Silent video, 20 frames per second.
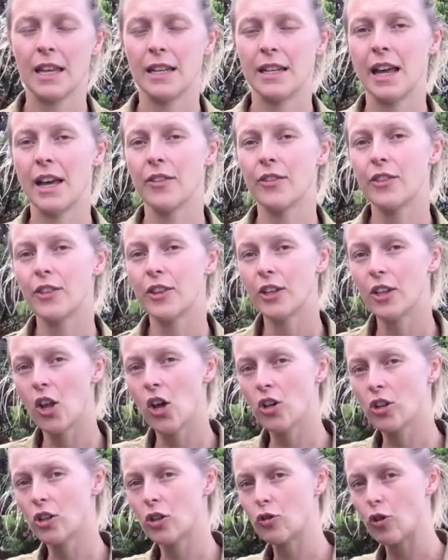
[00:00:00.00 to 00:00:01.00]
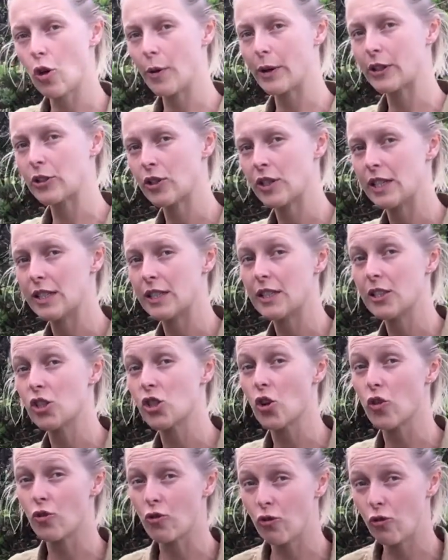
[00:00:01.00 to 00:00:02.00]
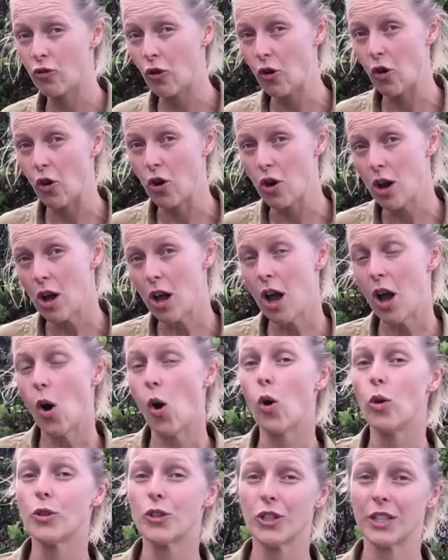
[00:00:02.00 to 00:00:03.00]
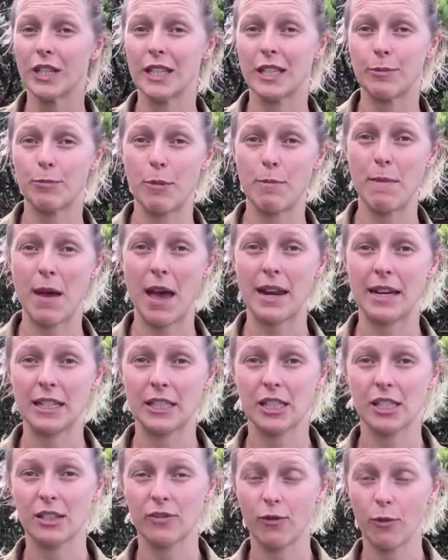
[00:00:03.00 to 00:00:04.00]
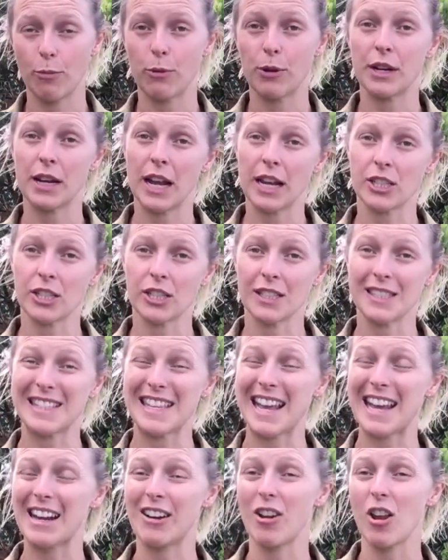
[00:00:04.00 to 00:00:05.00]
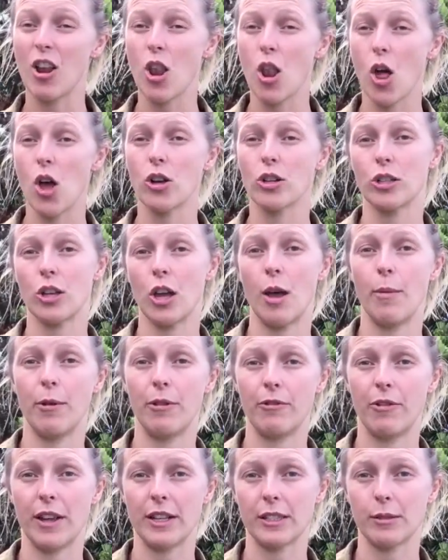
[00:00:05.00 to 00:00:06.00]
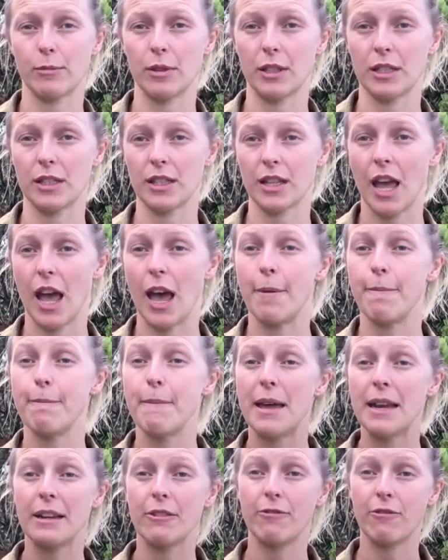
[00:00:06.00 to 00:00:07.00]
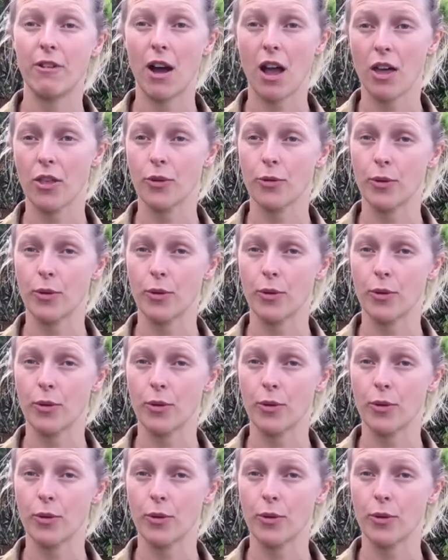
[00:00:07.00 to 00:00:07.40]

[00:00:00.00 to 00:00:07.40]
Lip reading: Now, the longer growing trees in Zone 4 also need to be managed for protection, as they are a long-term investment and many fire